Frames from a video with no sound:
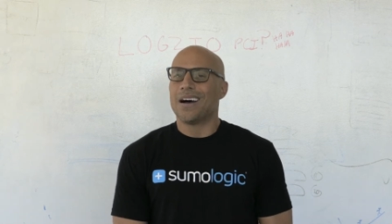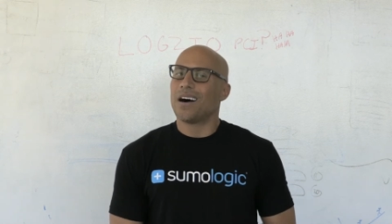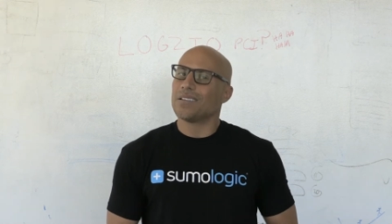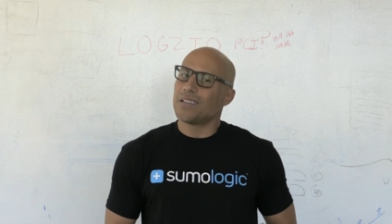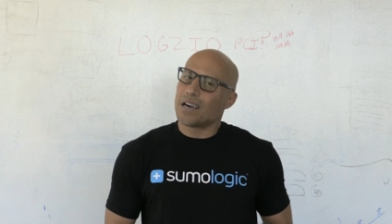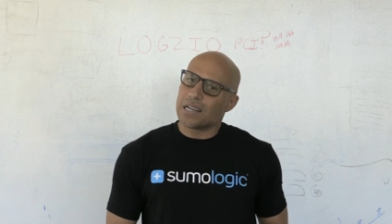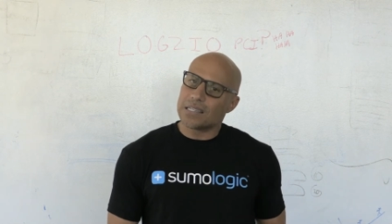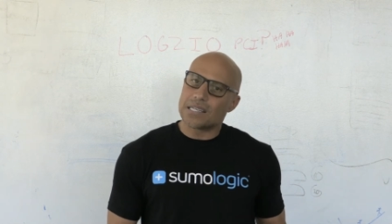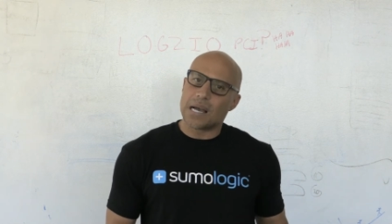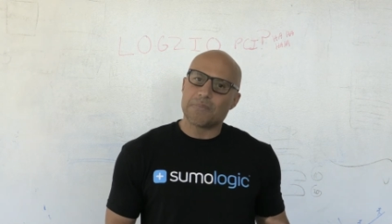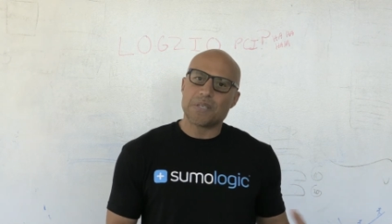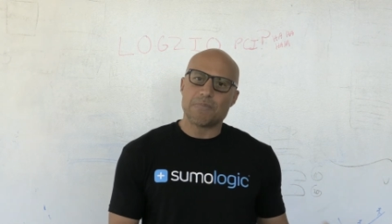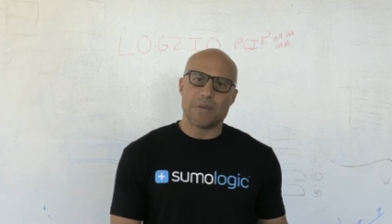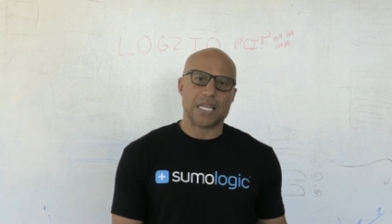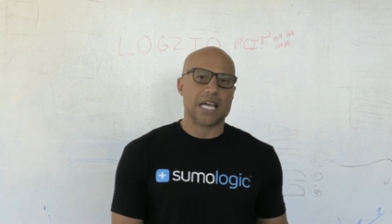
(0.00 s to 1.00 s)
a lot of
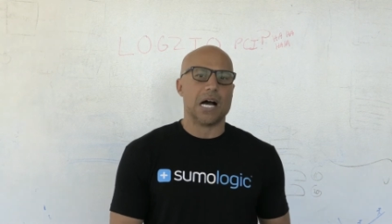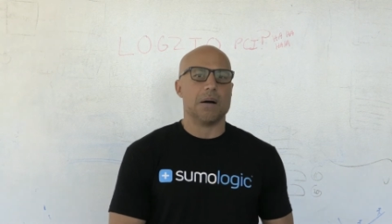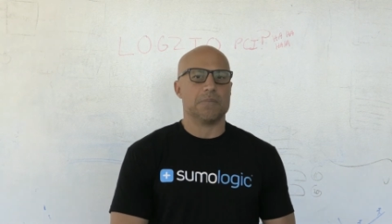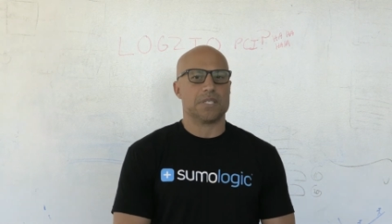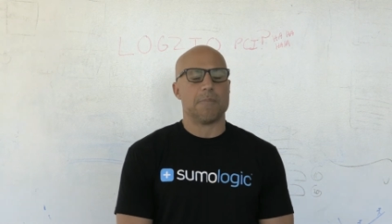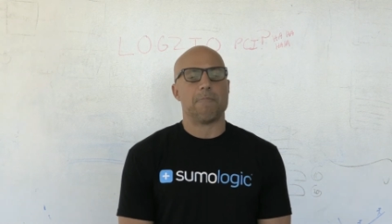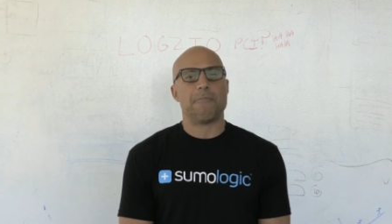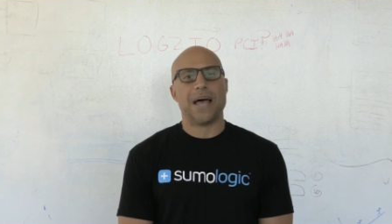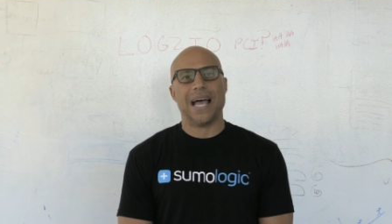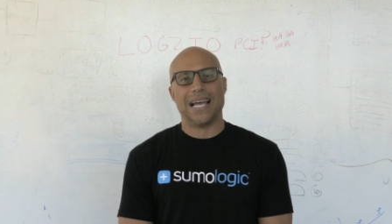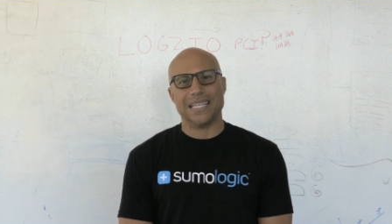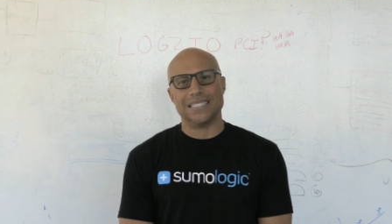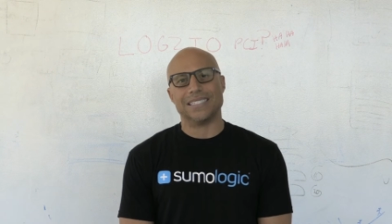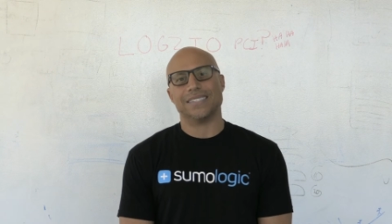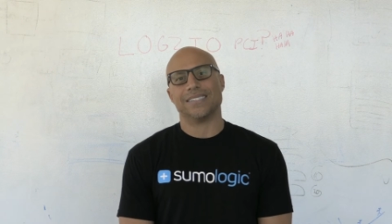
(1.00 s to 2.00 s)
times it becomes a
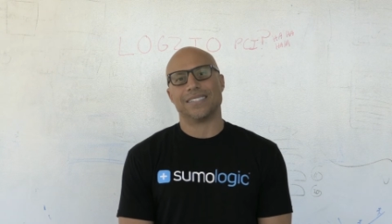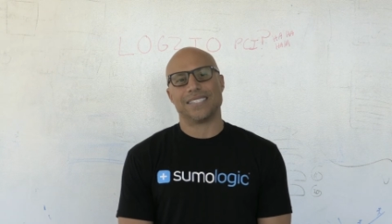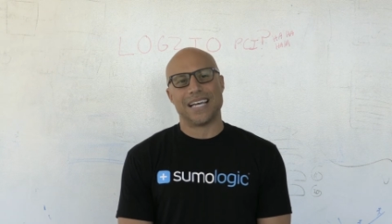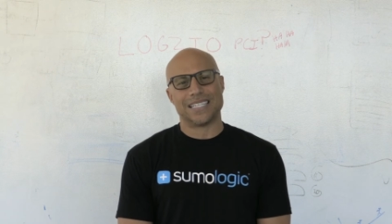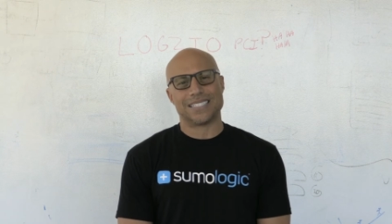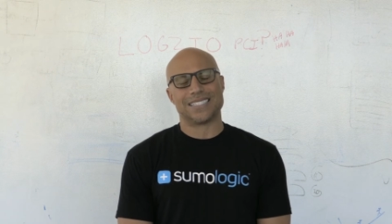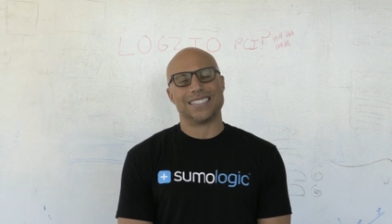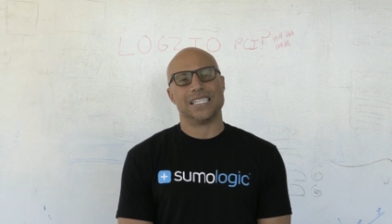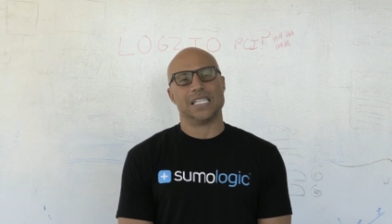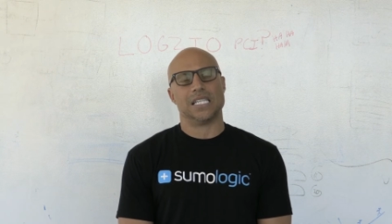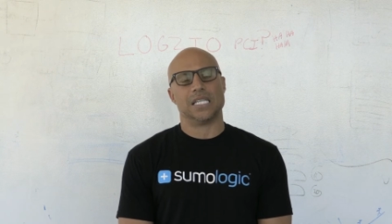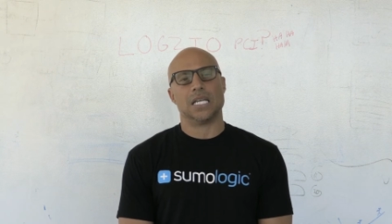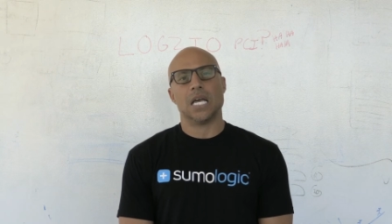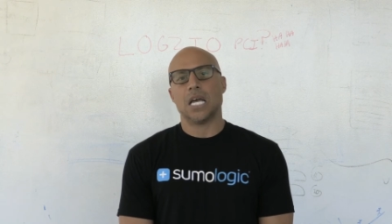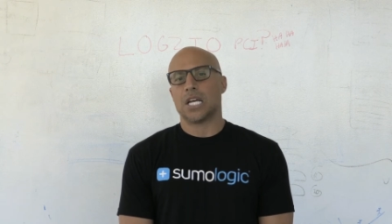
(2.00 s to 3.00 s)
pen
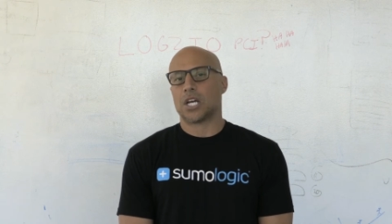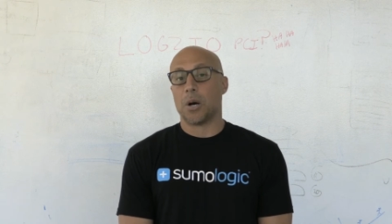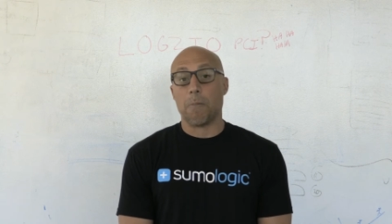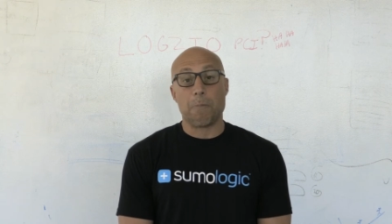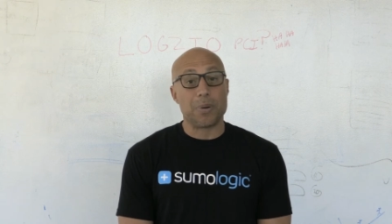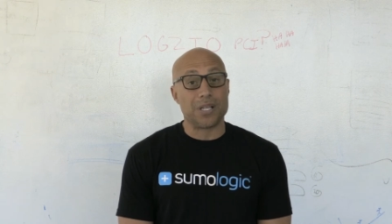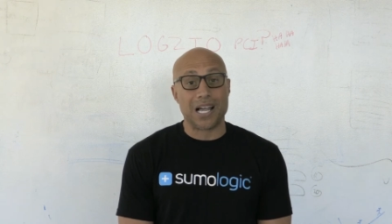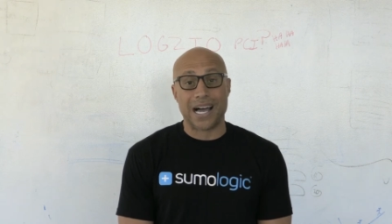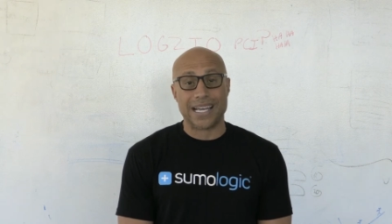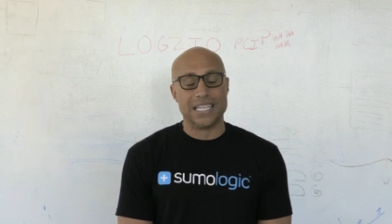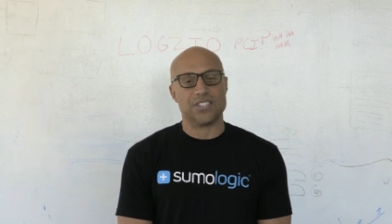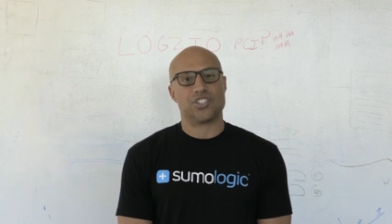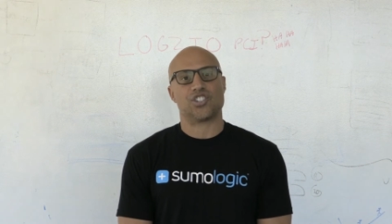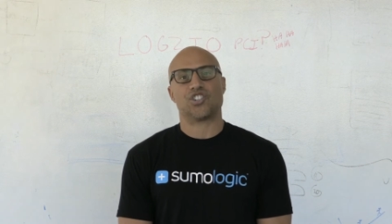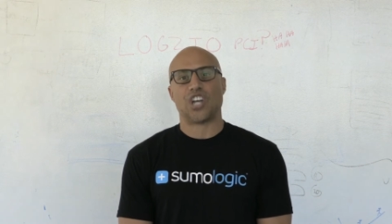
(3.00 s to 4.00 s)
testing
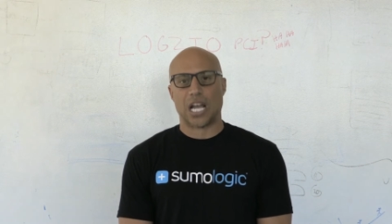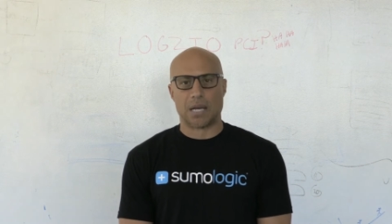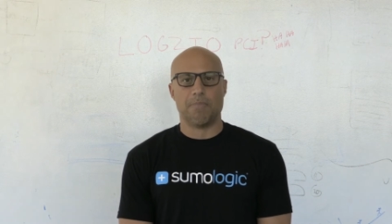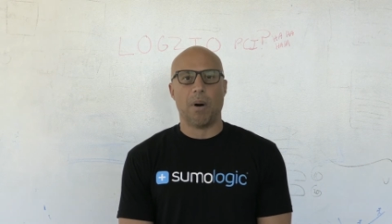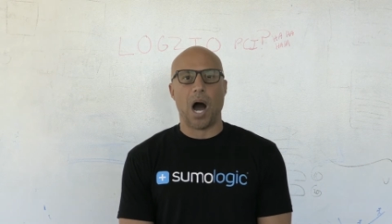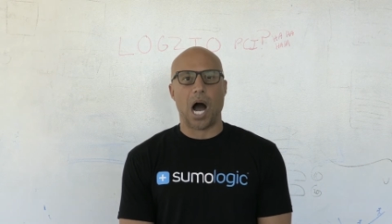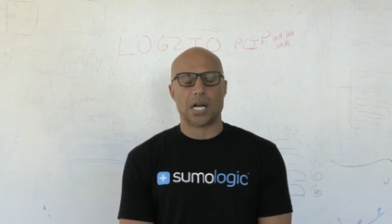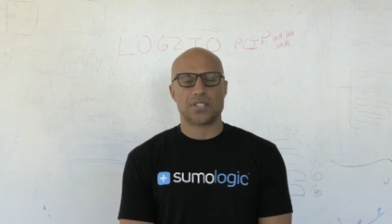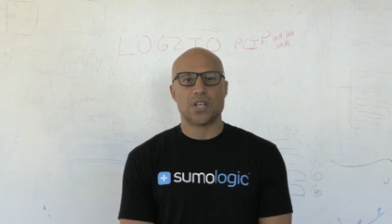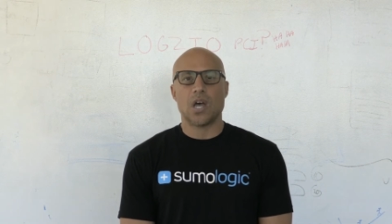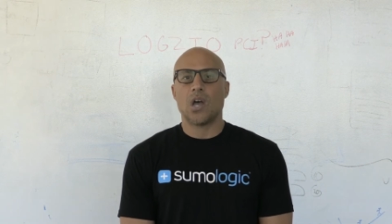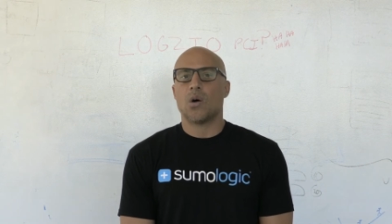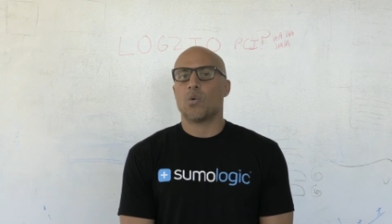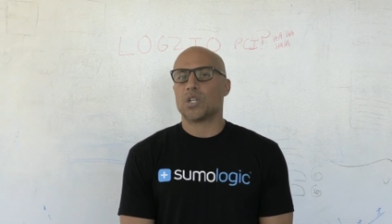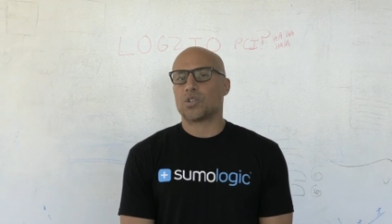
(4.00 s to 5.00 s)
compliance checkbox
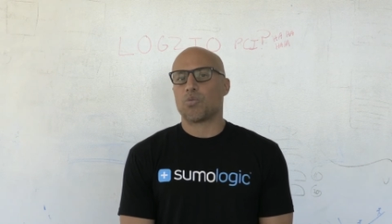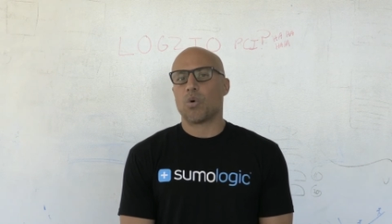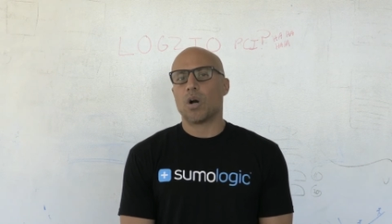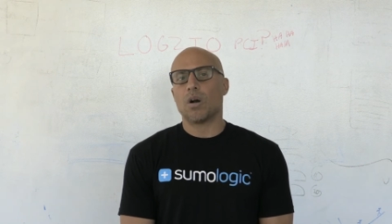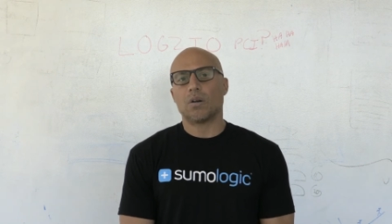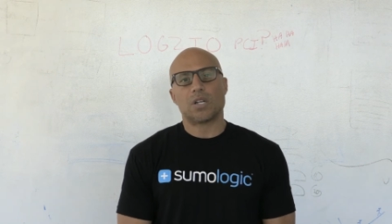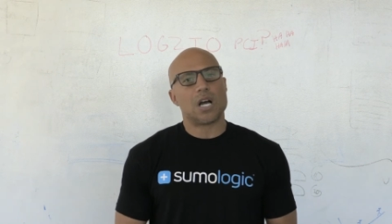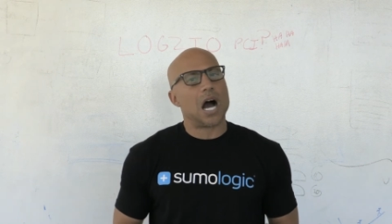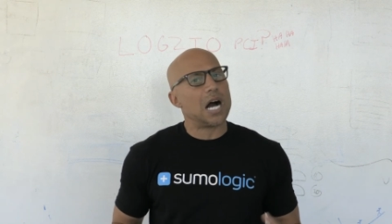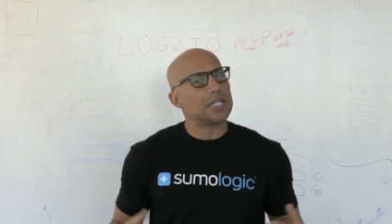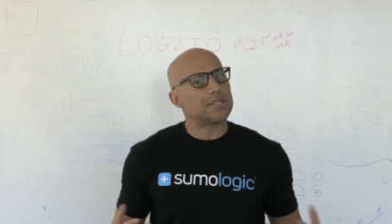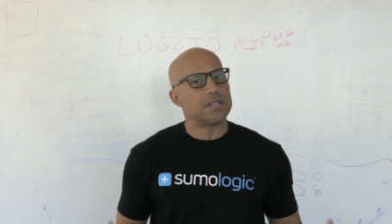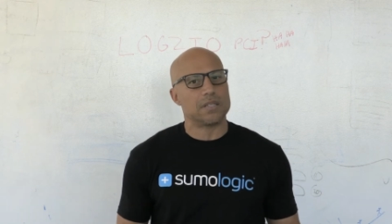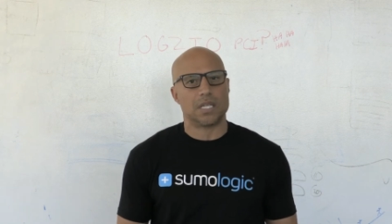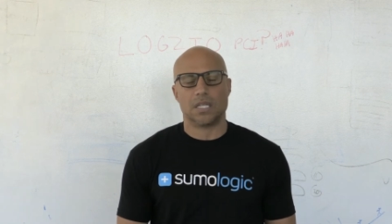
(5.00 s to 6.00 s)
which we're
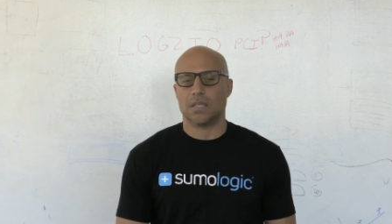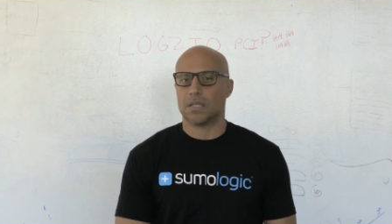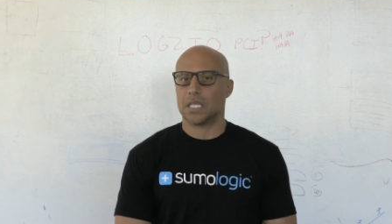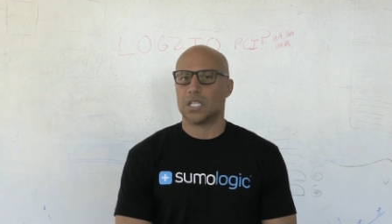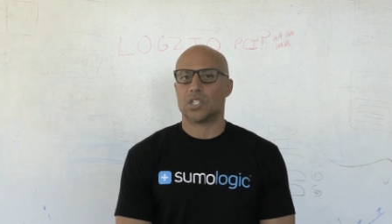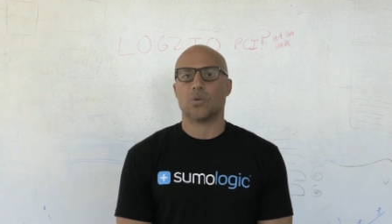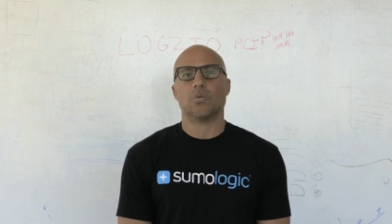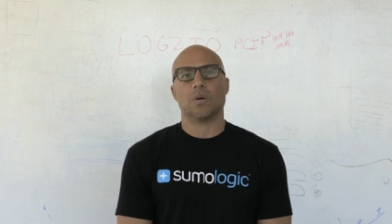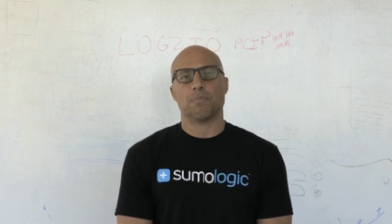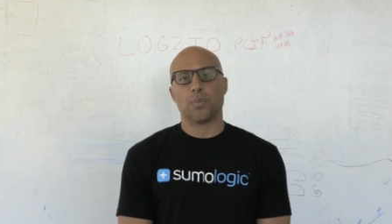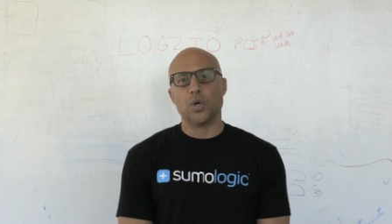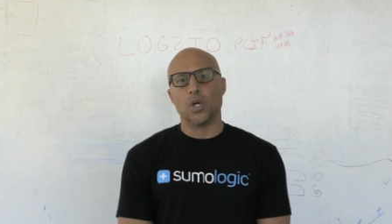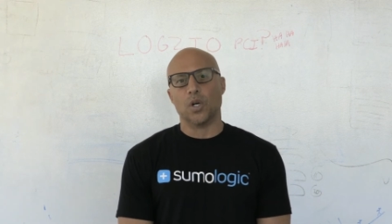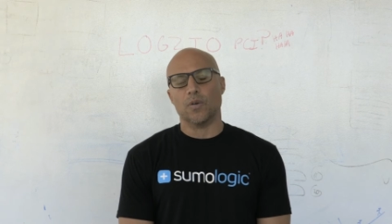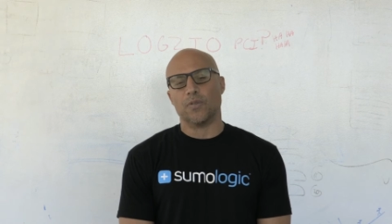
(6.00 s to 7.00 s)
constantly looking to
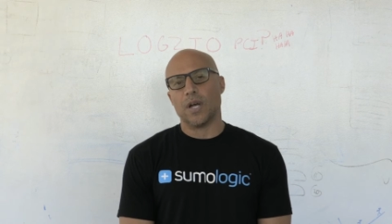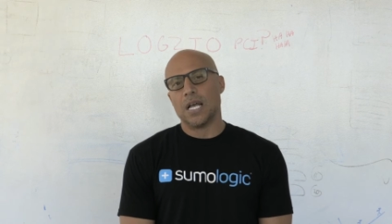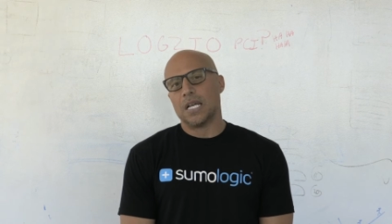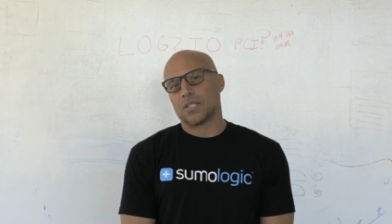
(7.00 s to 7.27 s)
improve.